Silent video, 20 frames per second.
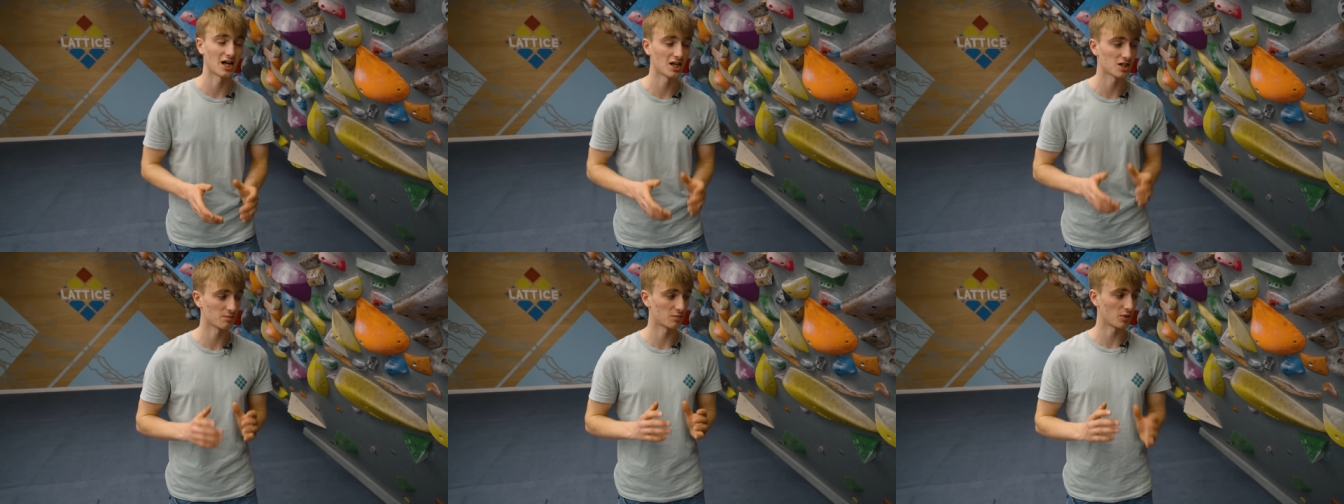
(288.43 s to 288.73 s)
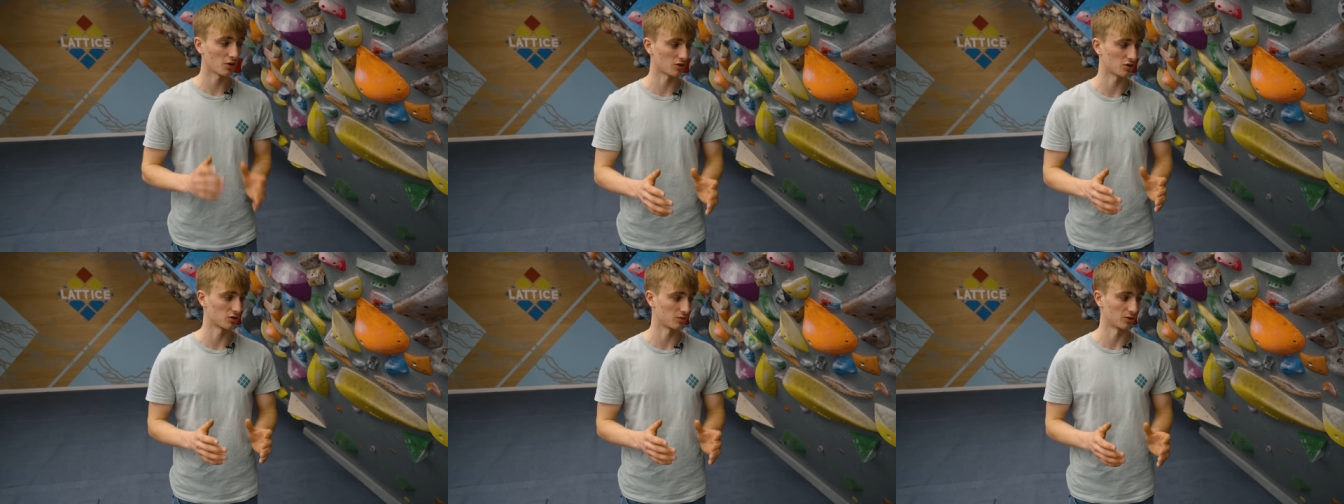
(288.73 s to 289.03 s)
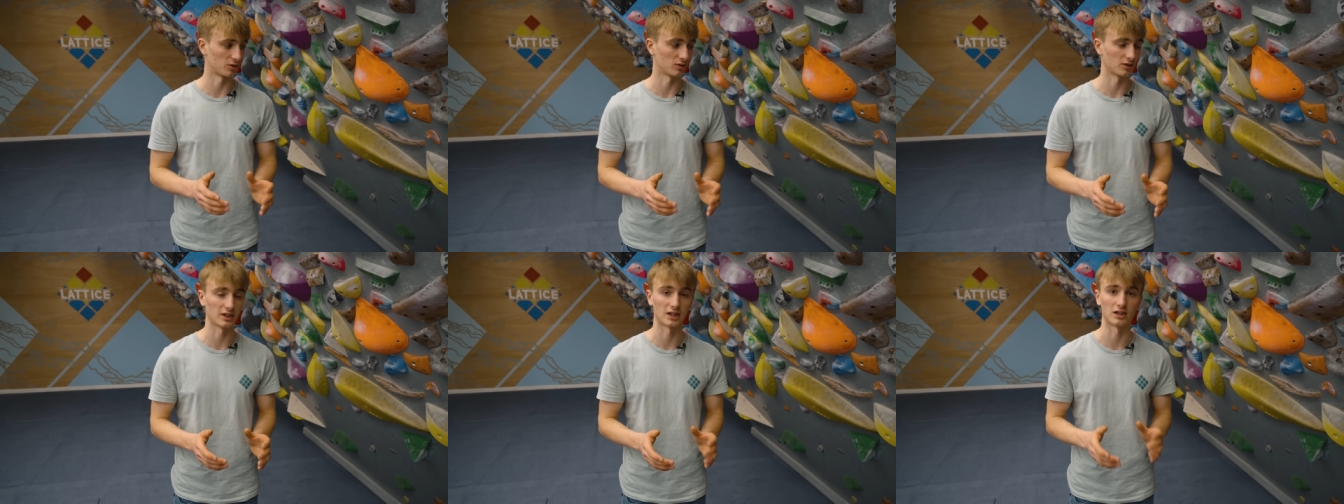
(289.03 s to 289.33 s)
as
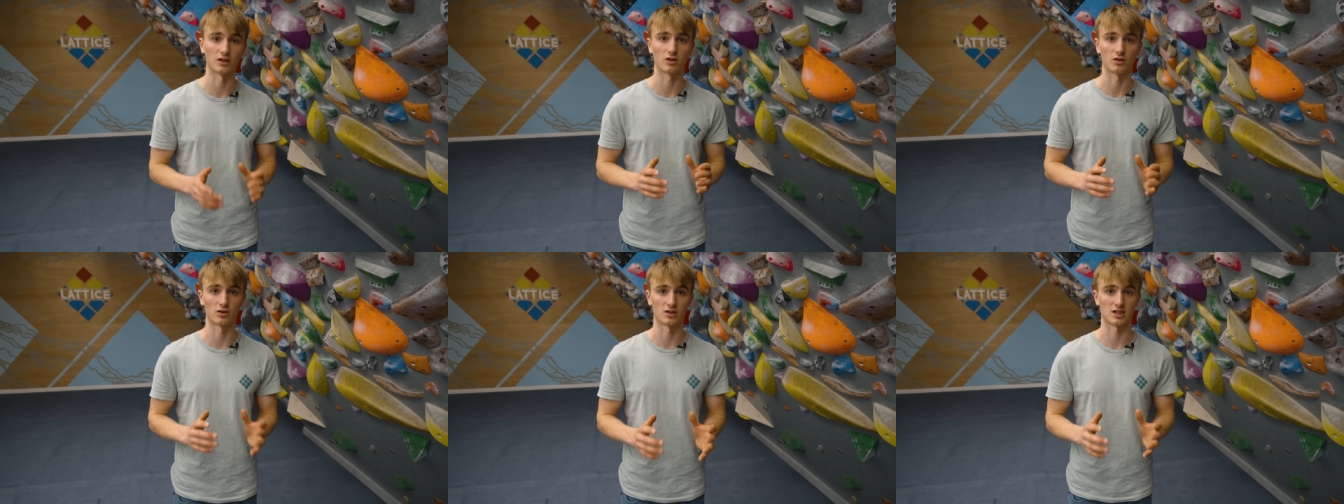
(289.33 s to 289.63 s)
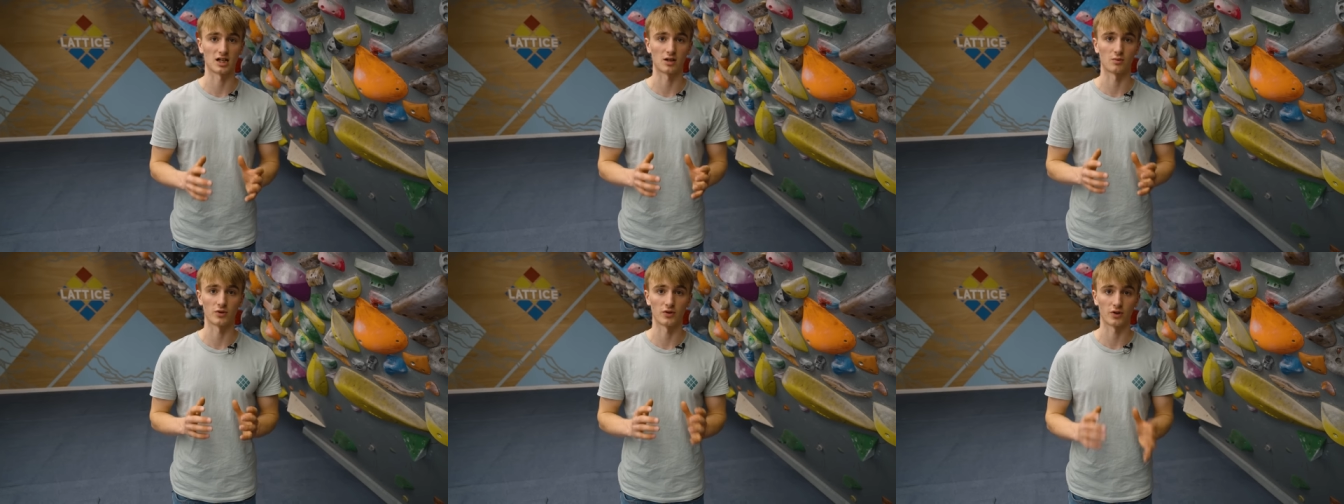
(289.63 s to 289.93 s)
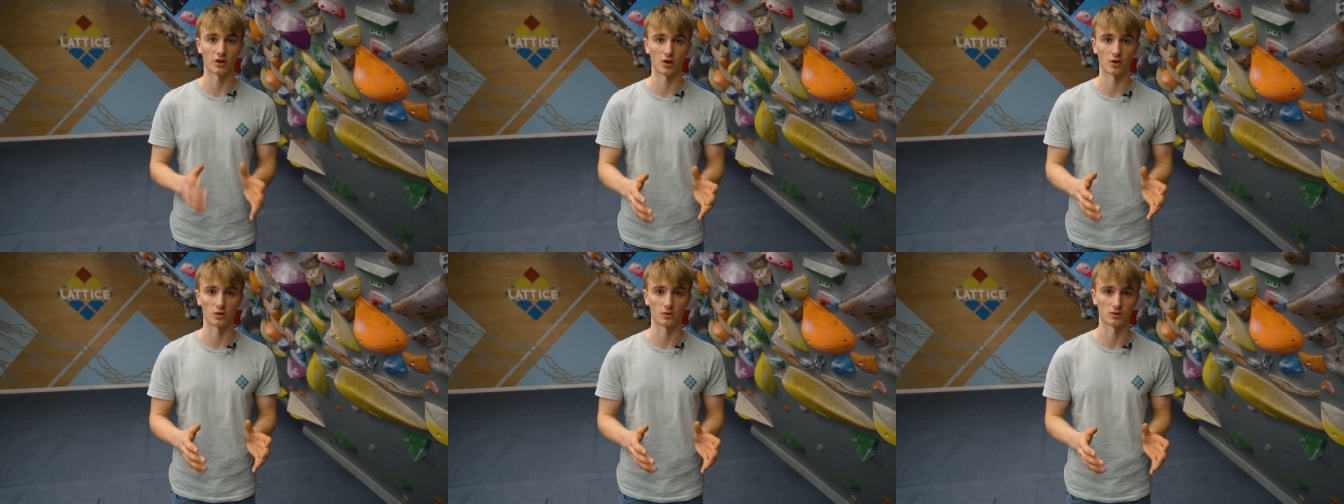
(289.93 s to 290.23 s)
possible in contact with
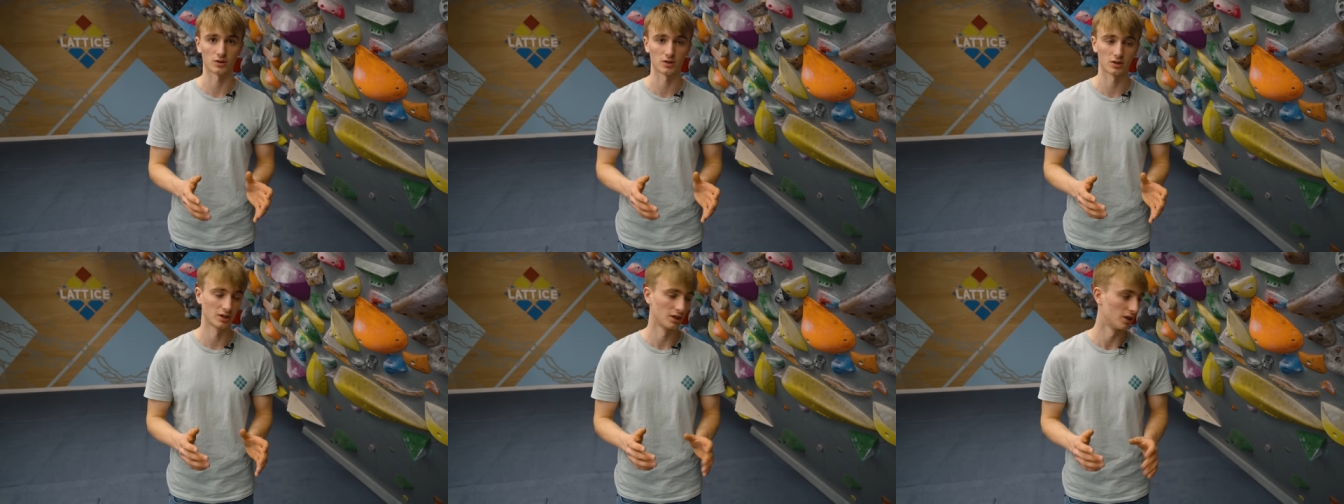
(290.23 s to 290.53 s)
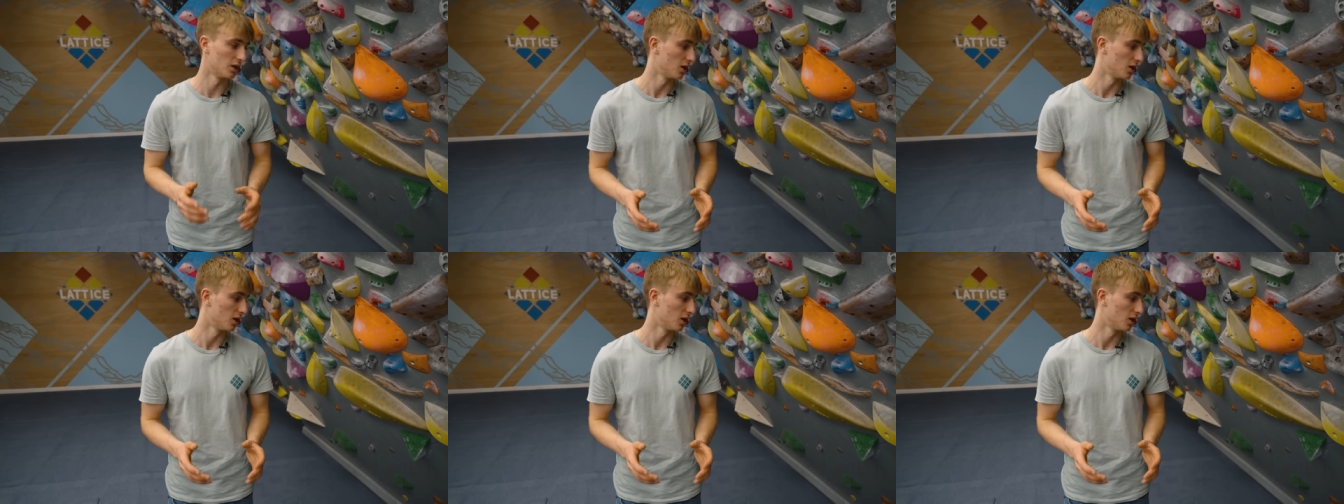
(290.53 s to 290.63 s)
the hold.